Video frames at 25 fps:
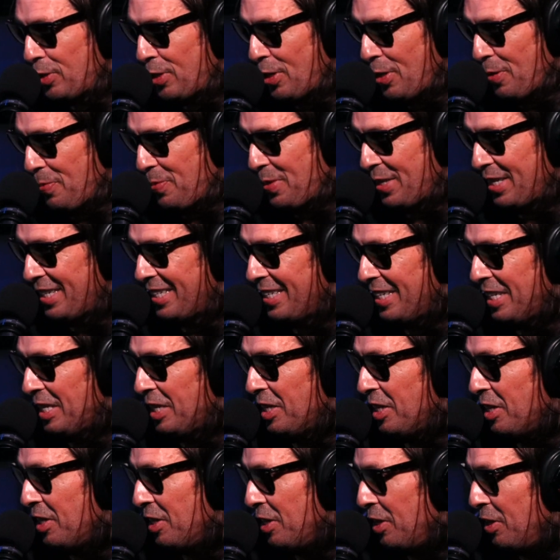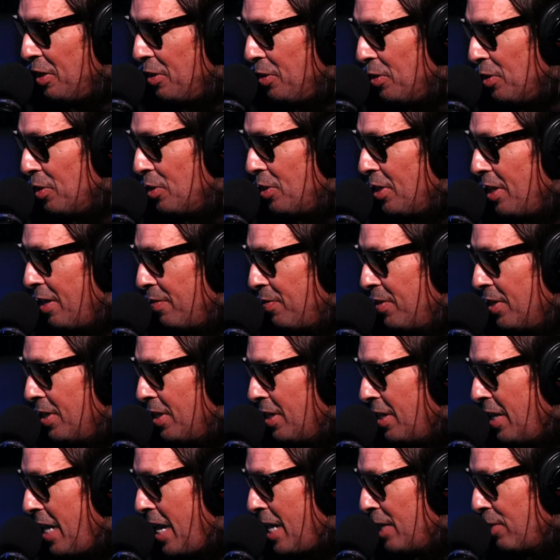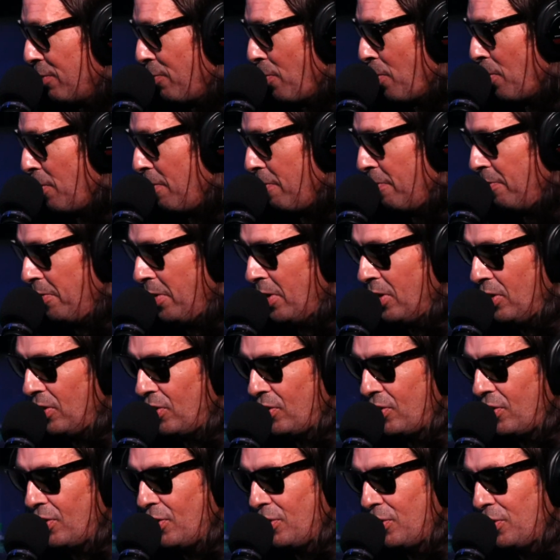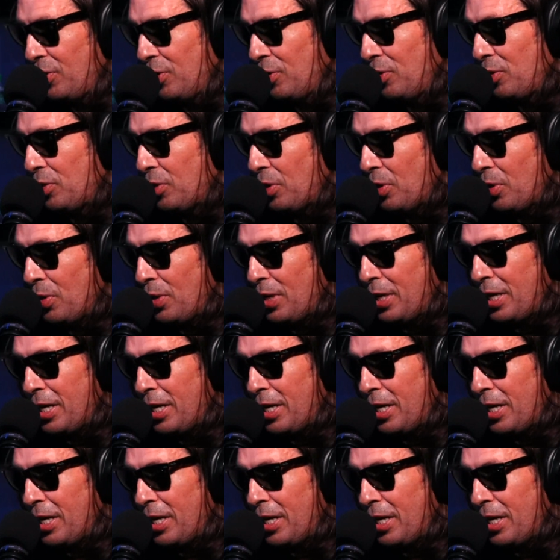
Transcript: something, you just have to ask for it first. So